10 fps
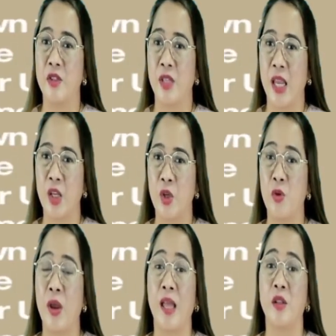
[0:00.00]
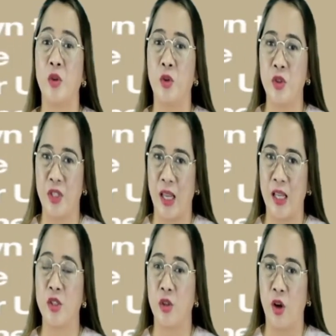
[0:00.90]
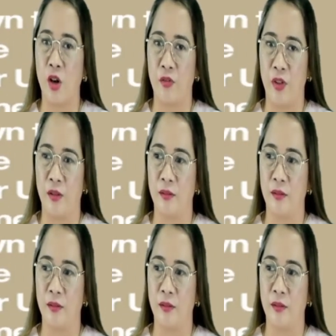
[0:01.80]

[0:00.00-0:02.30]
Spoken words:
thank you and good day to all of you.